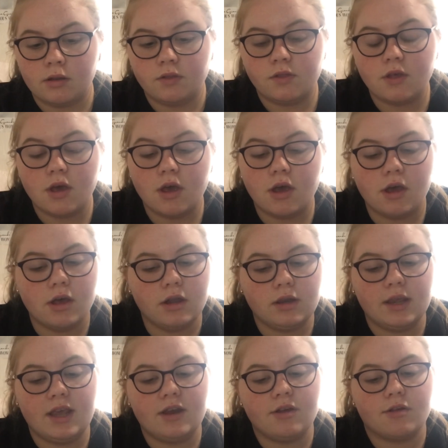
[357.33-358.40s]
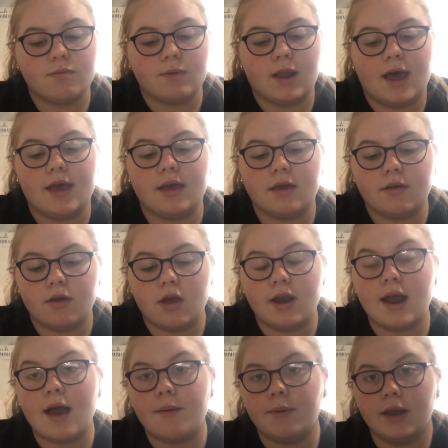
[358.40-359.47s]
The leaders were like an
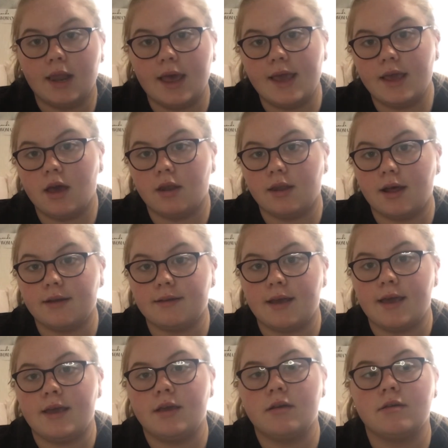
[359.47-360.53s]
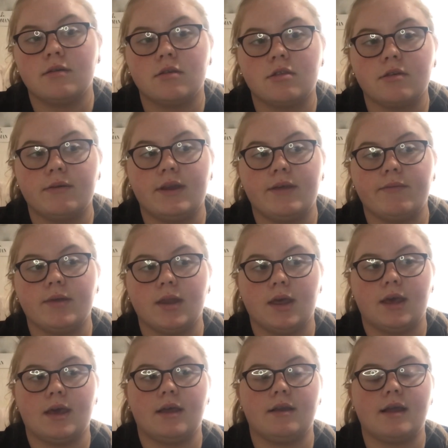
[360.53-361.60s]
hour late on that day, so we didn't
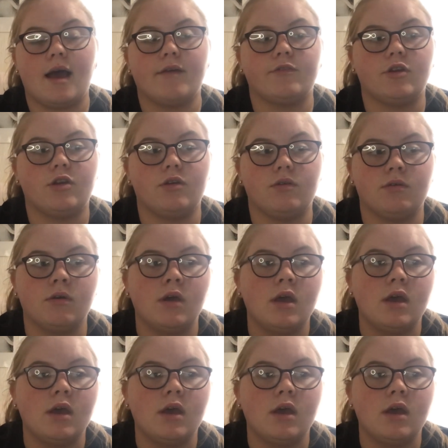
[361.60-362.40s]
really have to do